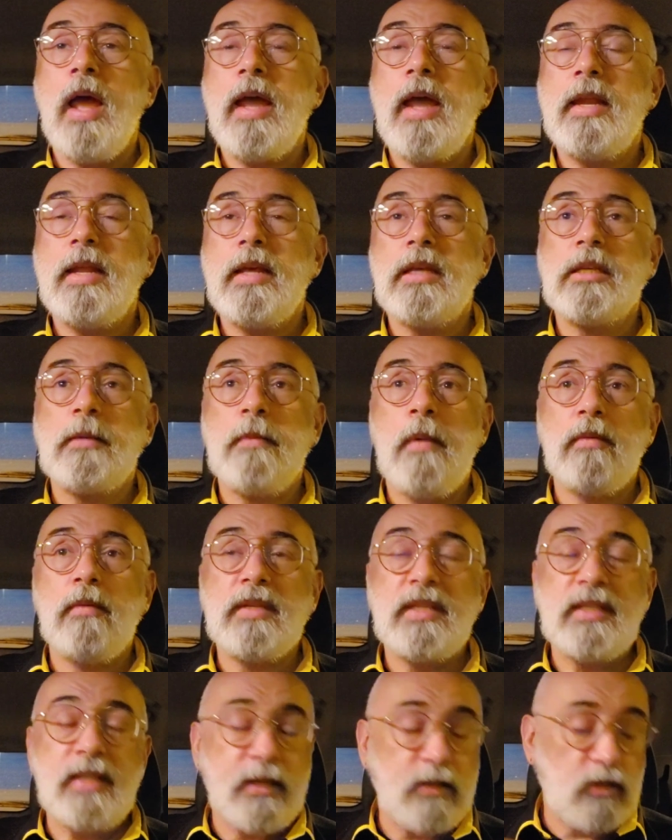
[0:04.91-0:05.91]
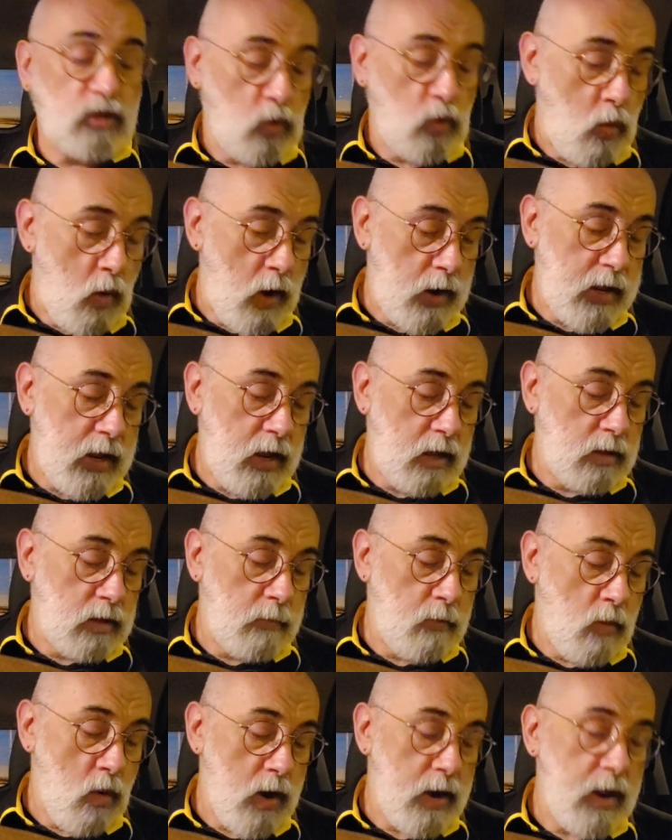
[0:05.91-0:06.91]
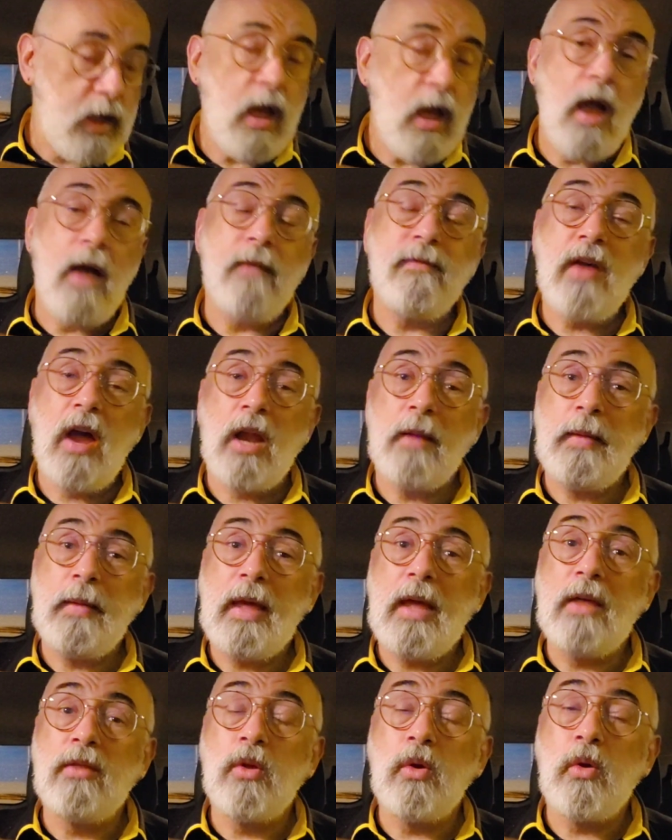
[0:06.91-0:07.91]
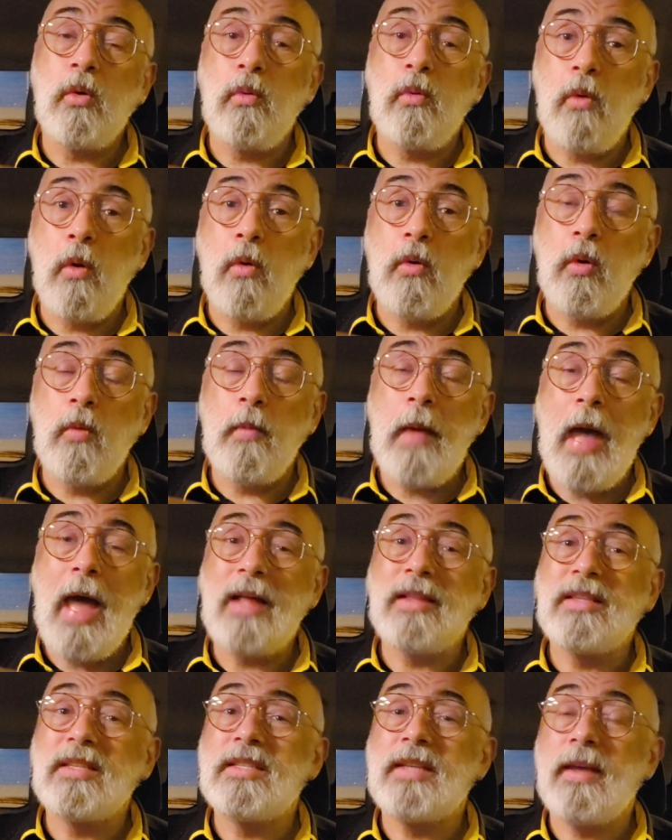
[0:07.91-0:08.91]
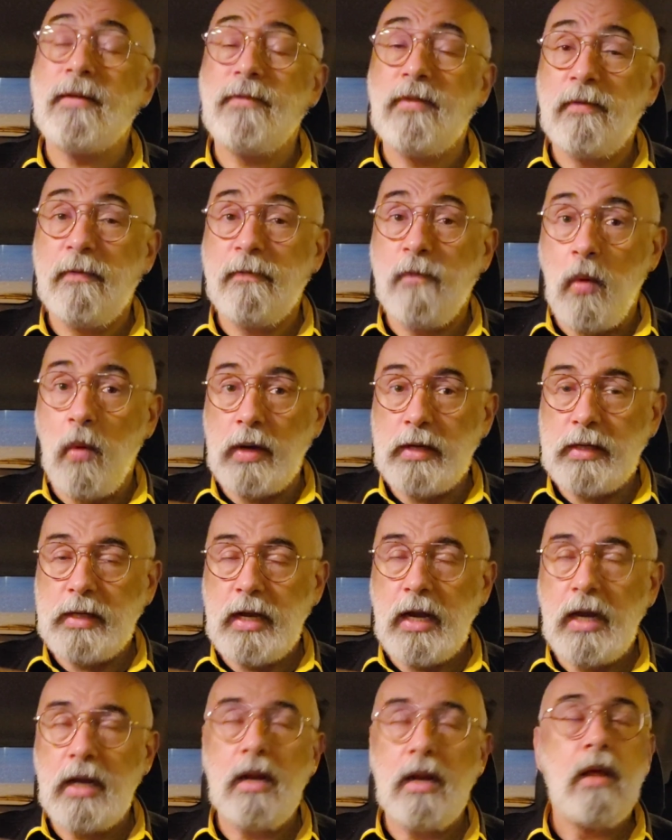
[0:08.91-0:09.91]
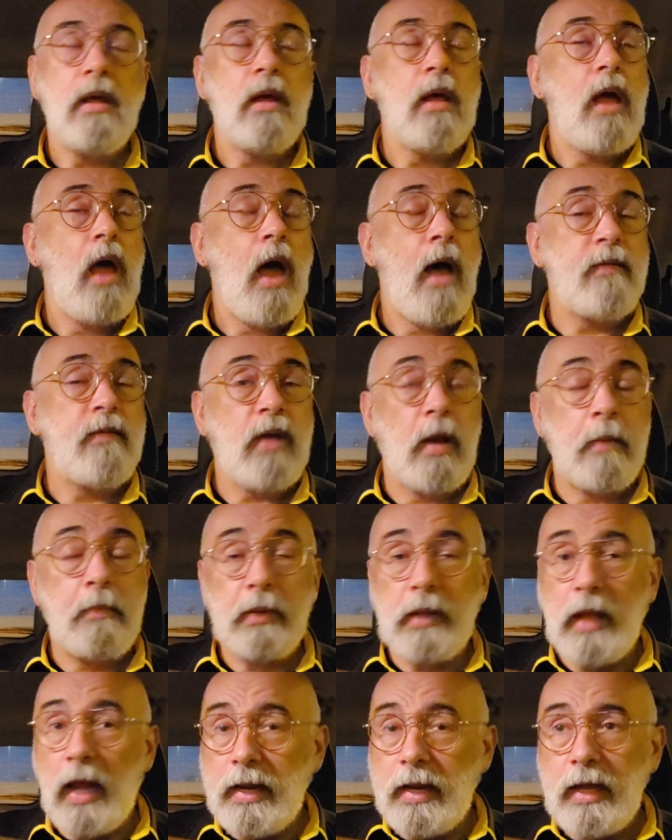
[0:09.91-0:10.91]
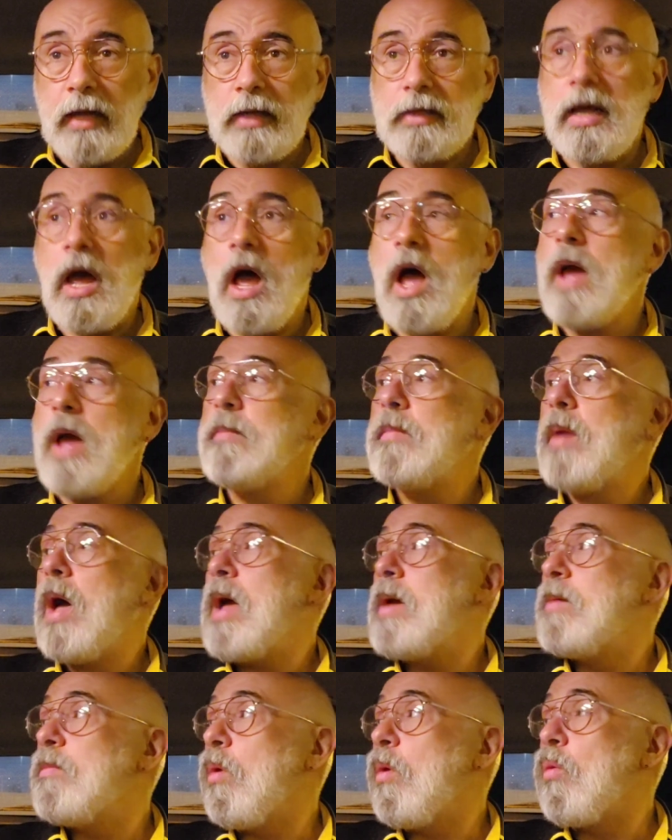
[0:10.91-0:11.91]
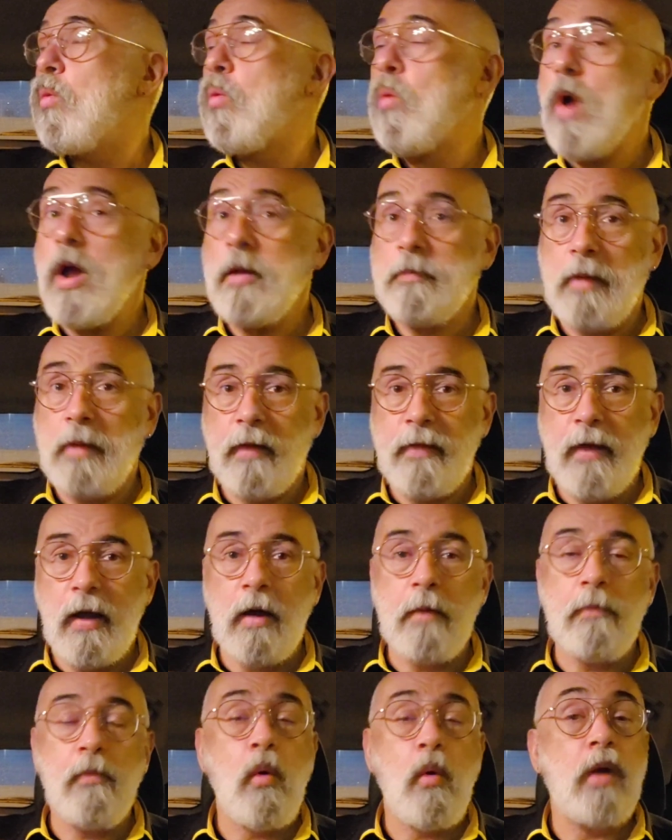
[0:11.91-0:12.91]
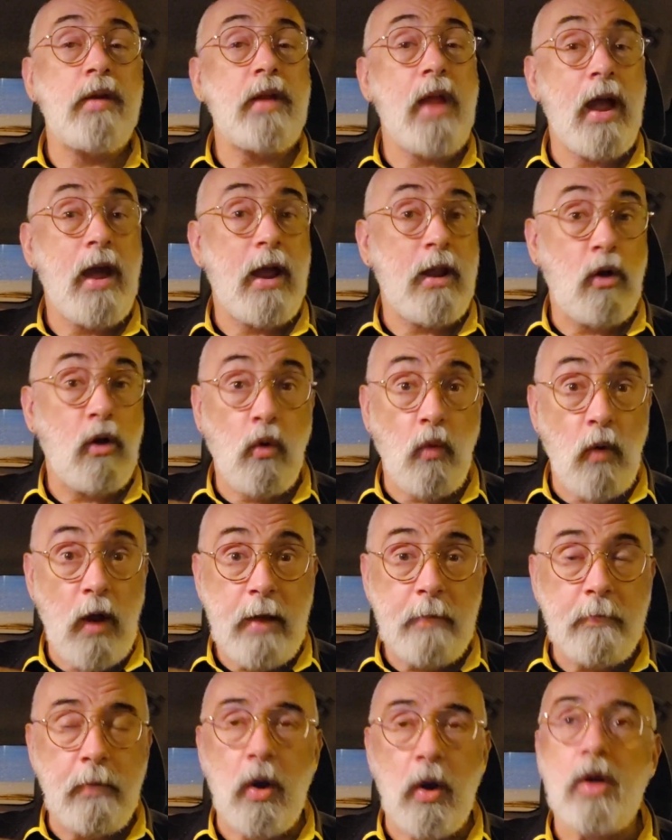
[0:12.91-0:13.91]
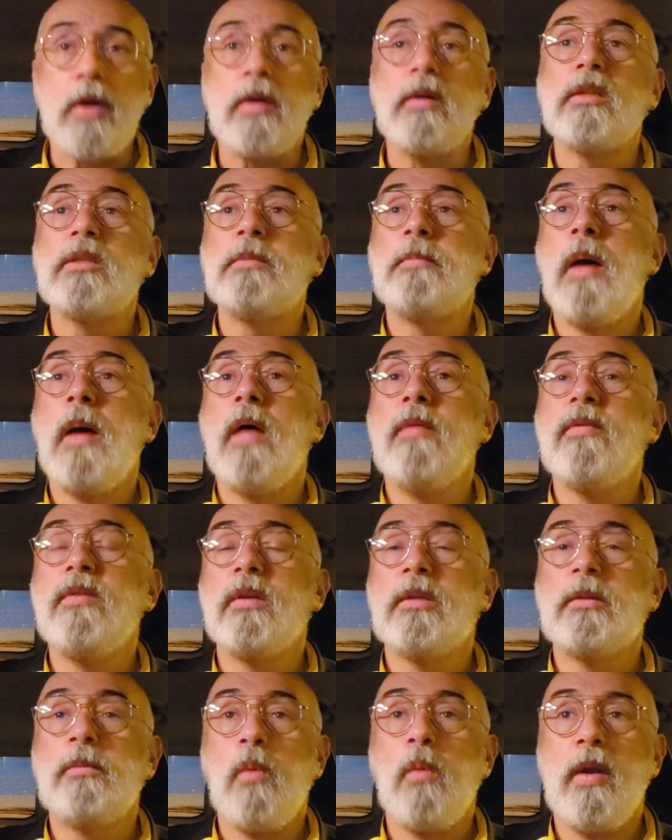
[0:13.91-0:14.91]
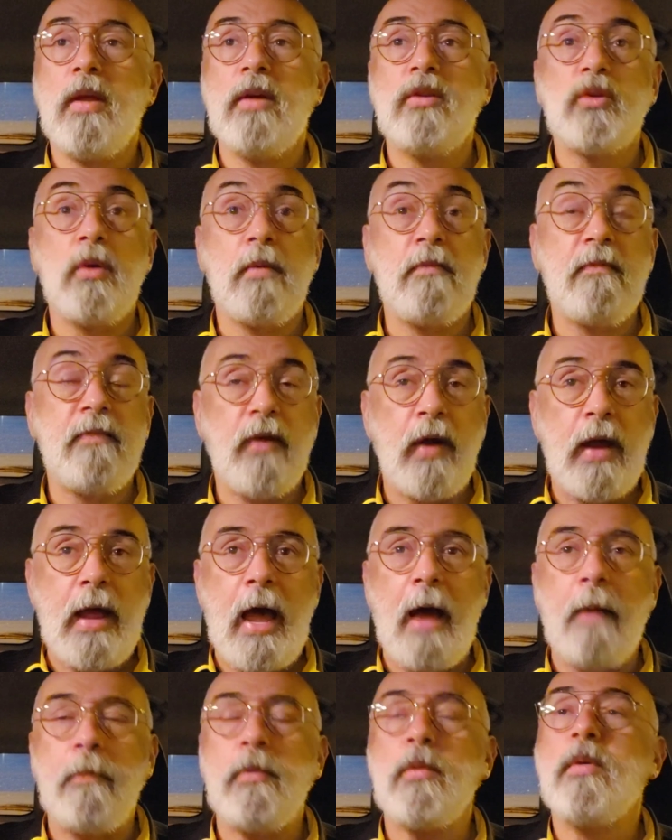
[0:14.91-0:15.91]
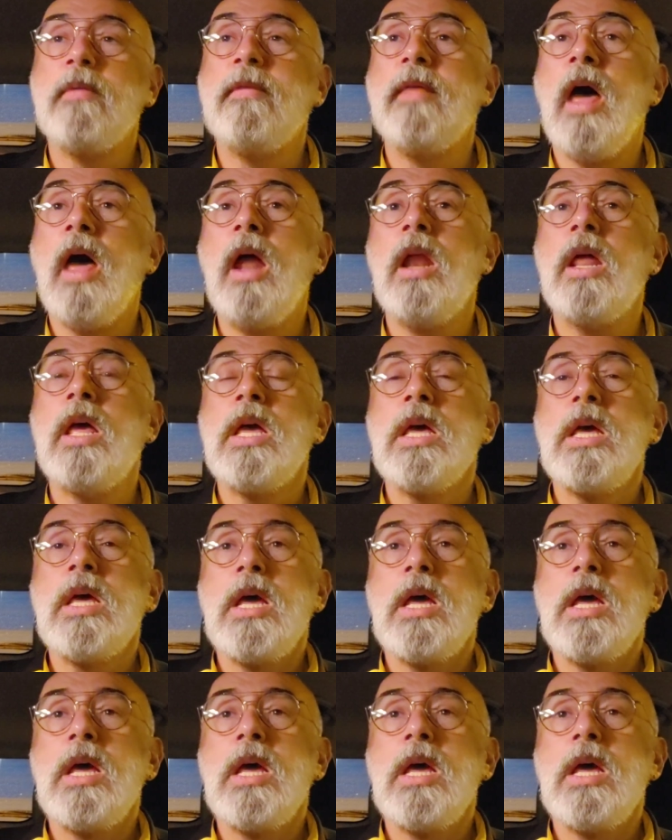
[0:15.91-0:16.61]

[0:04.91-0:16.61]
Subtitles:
It is about 6:20 in the morning. I've got to be in the crew room at 7:14. I've got plenty of time. I am right by the airport and I got a great parking spot this morning, so I'm very happy with that.